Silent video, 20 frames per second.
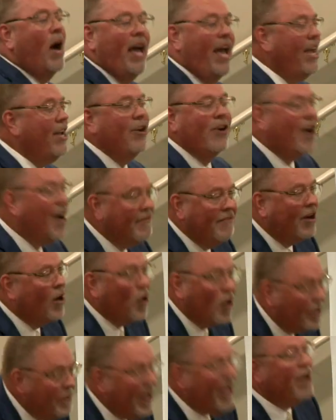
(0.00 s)
way you're ever
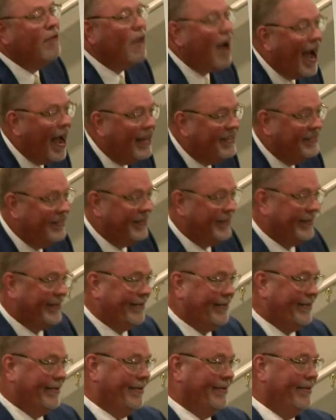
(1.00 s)
going to be righteous.
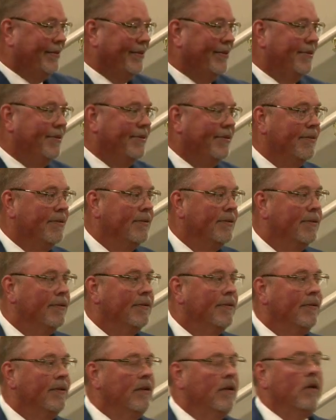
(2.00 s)
Amen.
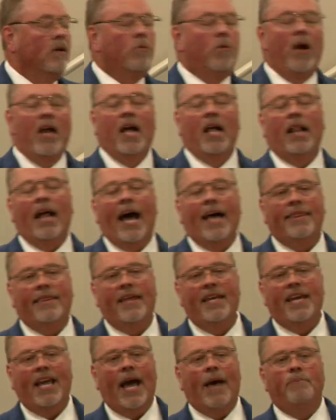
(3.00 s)
Well, I
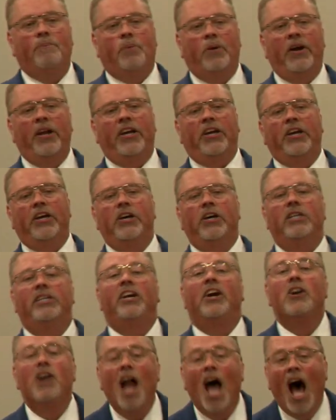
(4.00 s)
think I'm pretty good.
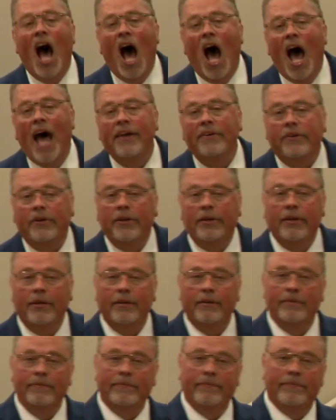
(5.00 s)
You're not.
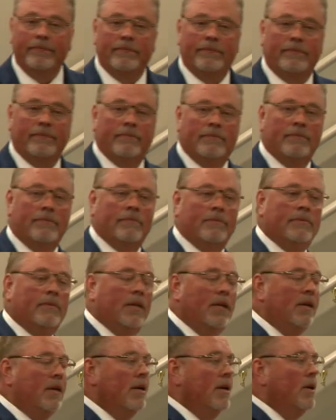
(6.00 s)
Amen.
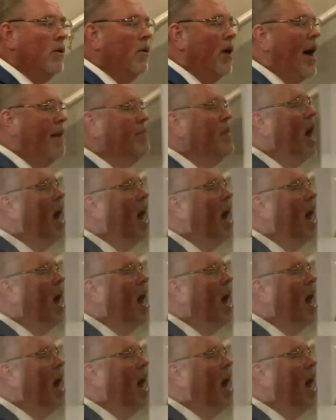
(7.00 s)
Well, I'm